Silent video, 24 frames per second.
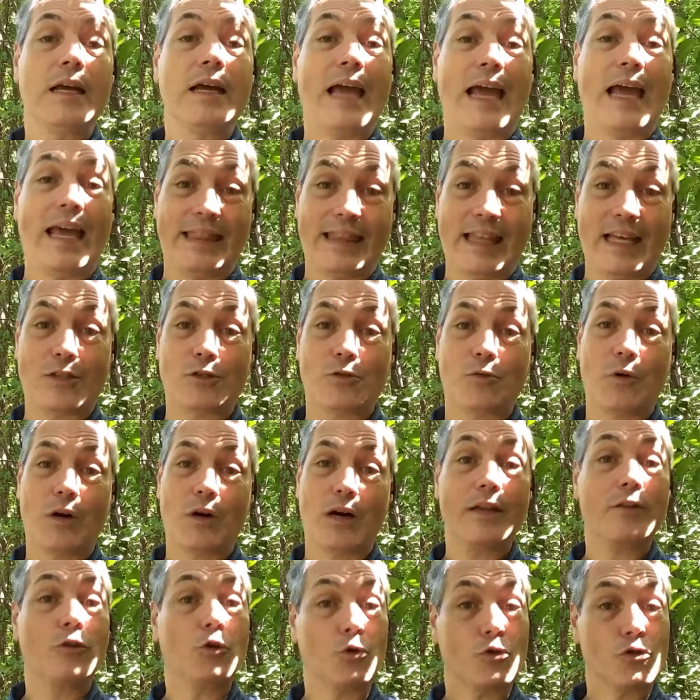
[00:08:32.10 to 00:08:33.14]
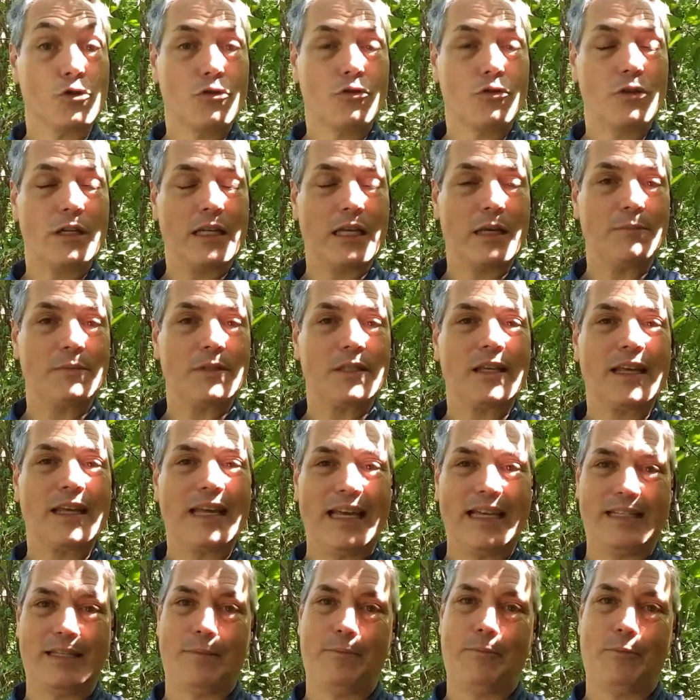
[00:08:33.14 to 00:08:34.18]
And that's why those 3 tips
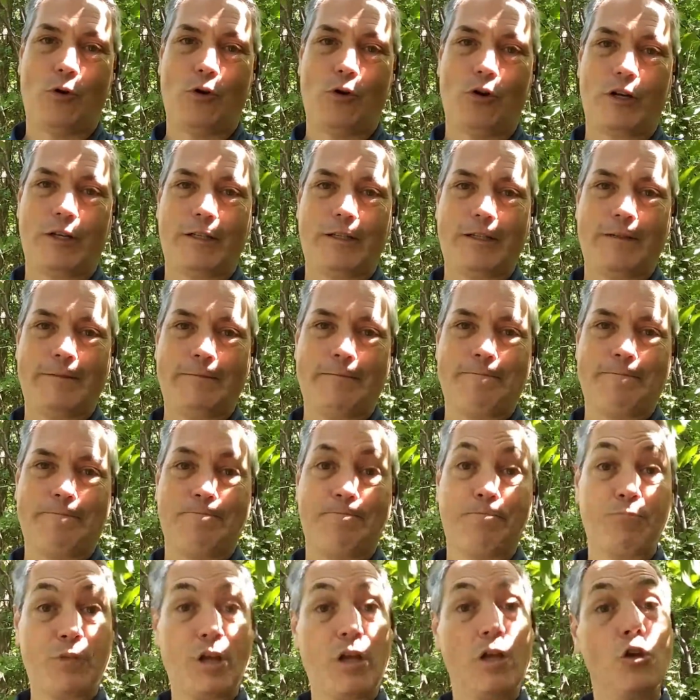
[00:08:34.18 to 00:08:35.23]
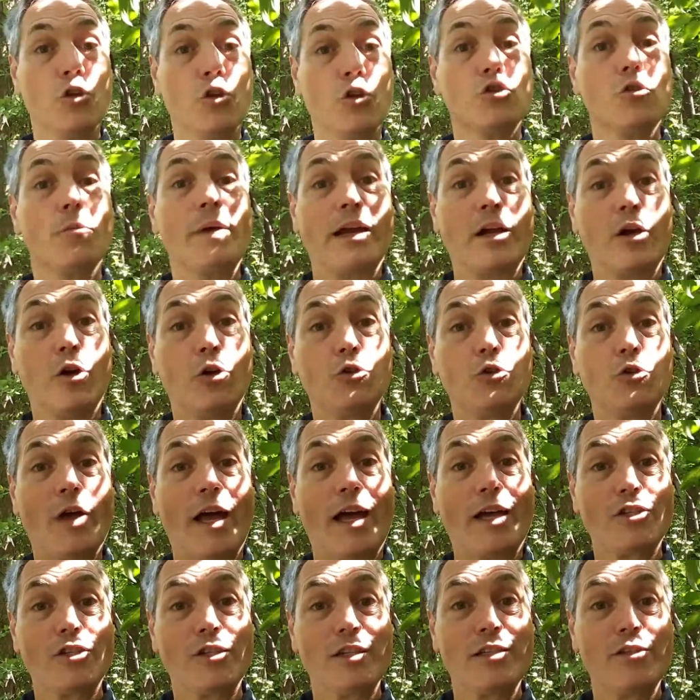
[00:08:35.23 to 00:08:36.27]
is important. So my call to
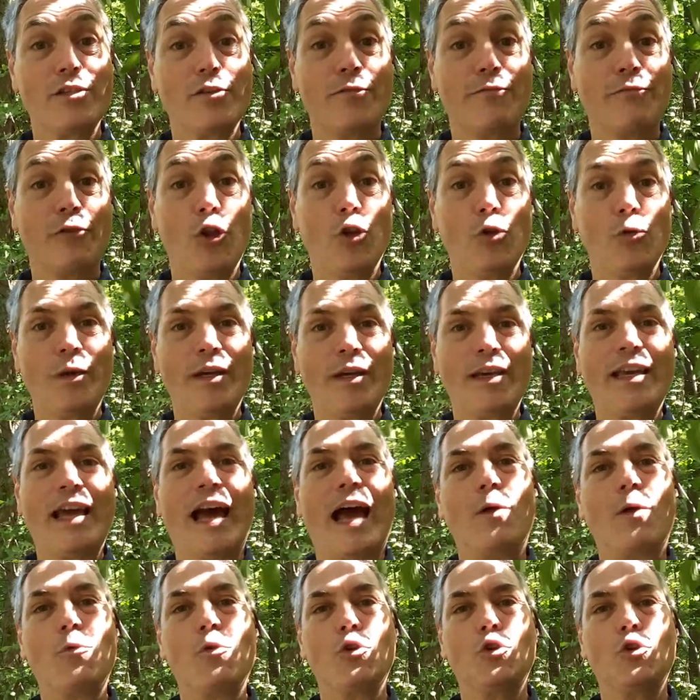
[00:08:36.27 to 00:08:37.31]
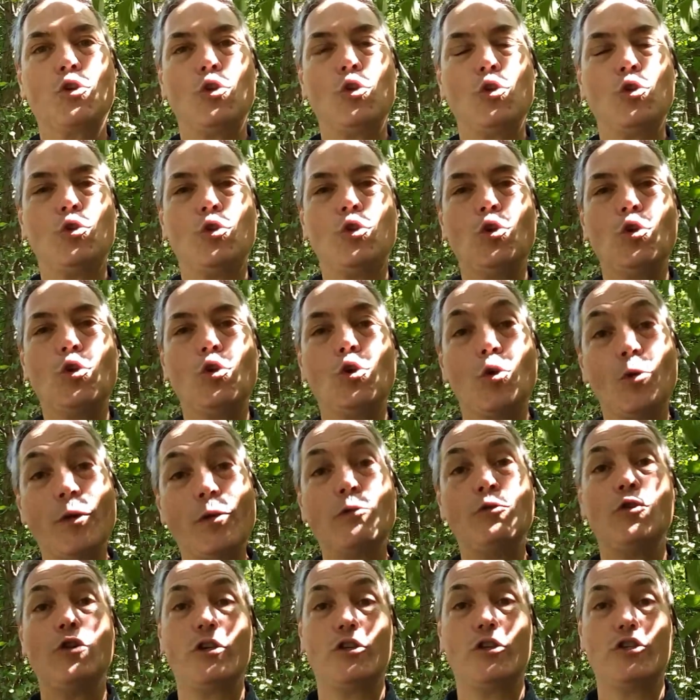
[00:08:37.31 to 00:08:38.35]
action is the following. I want you to go
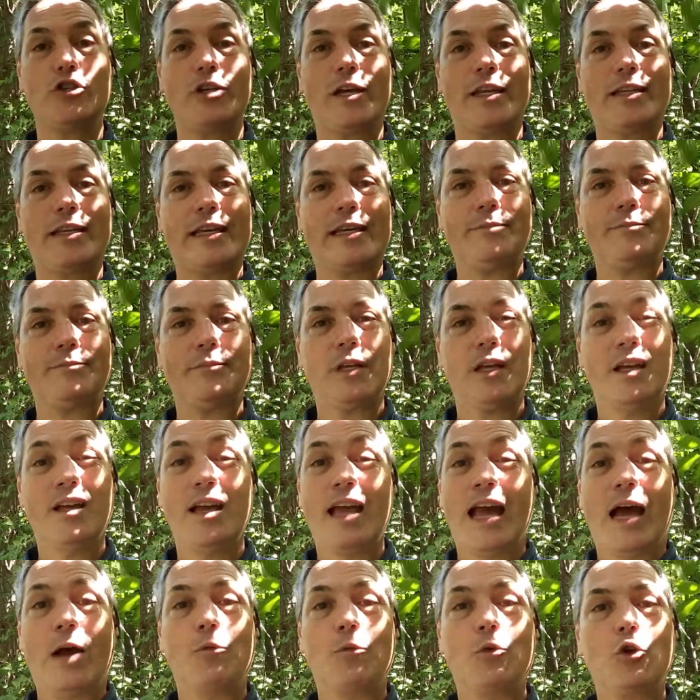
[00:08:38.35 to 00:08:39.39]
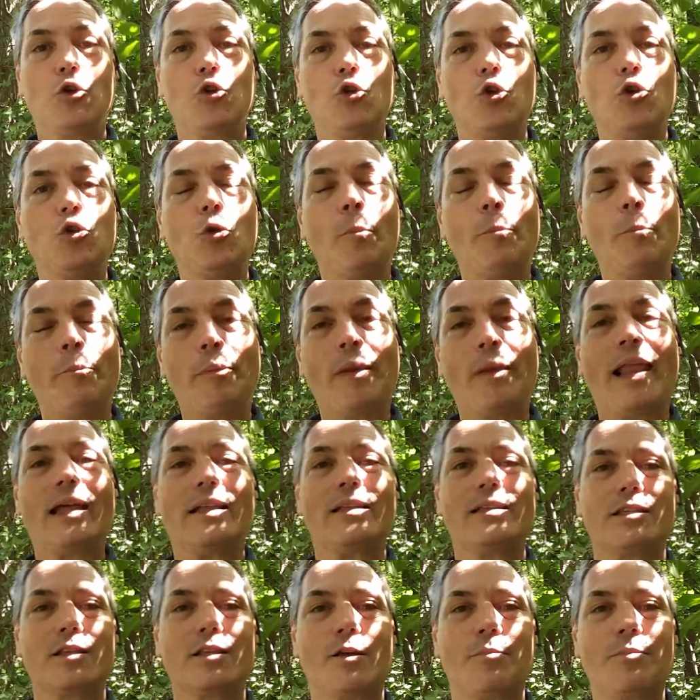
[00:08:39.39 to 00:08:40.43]
into your agenda. I want you to plan
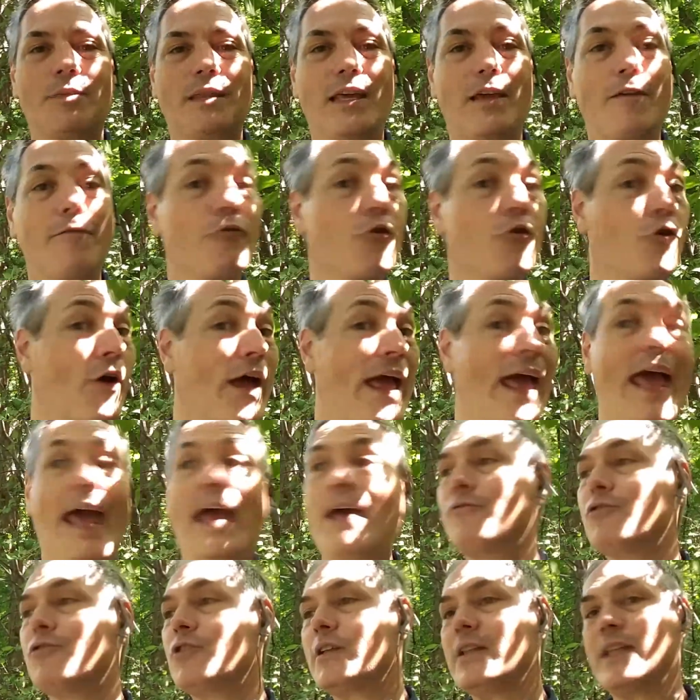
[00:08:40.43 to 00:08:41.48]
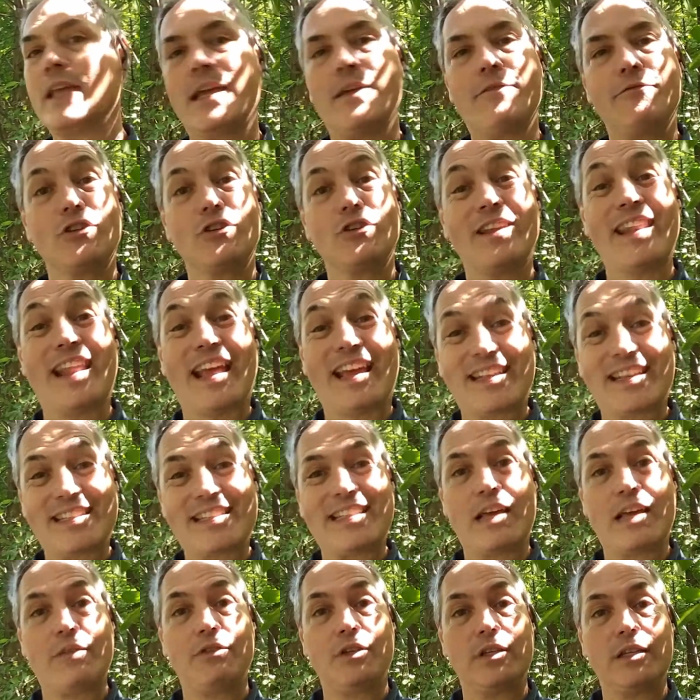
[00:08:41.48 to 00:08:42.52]
something for every day for the next
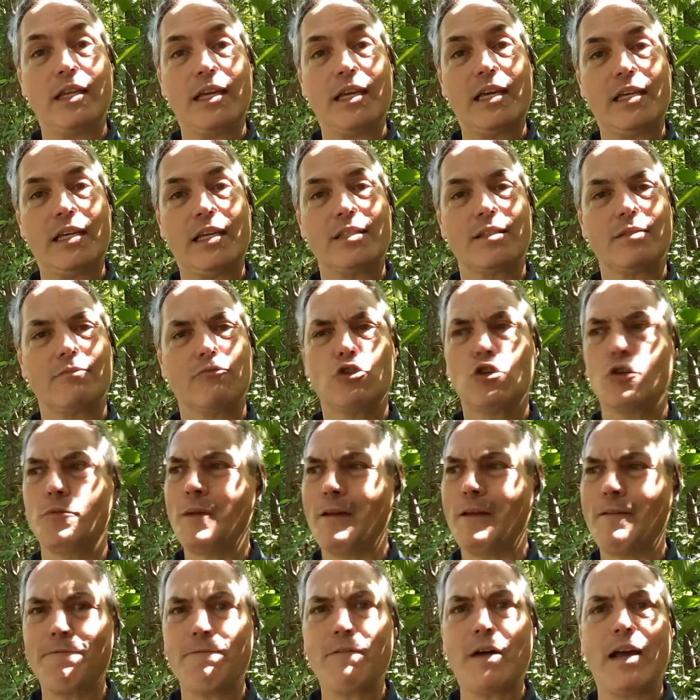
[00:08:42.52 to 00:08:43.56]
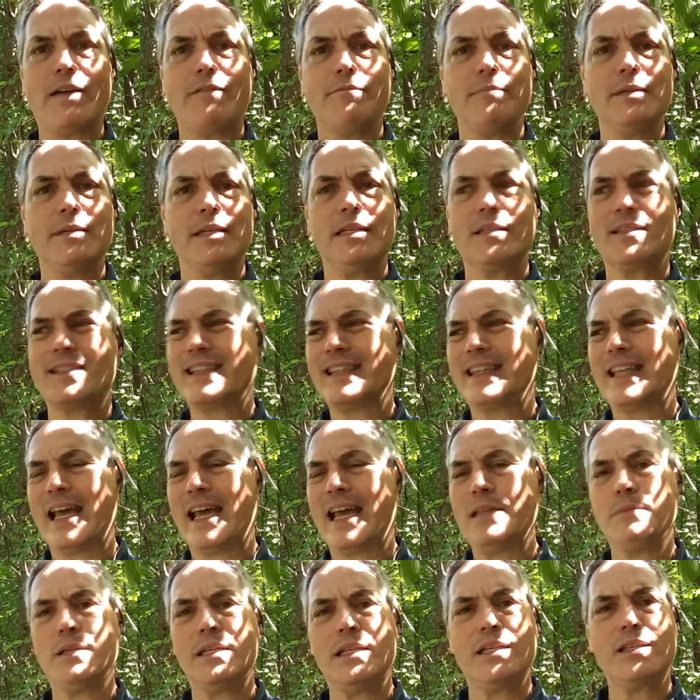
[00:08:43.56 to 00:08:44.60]
7 days. Could be 5 minutes,
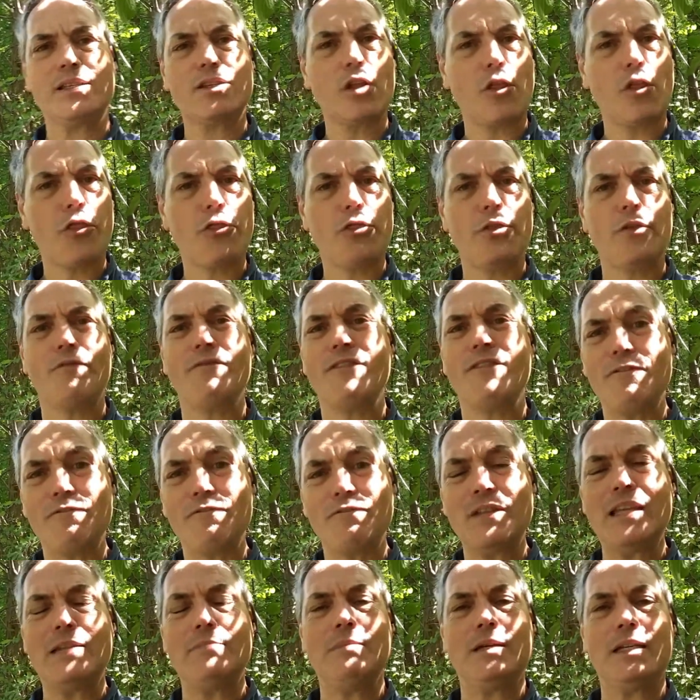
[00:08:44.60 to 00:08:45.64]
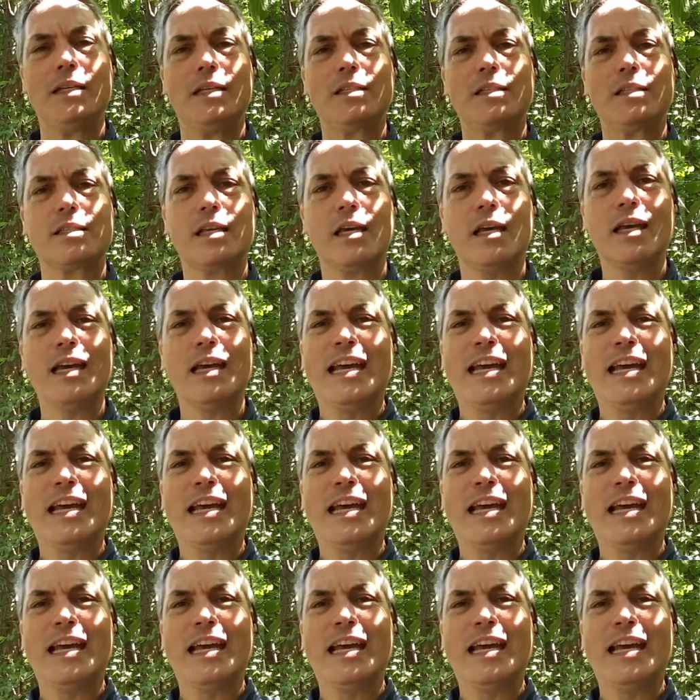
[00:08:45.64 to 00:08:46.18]
10 minutes, 15 minutes.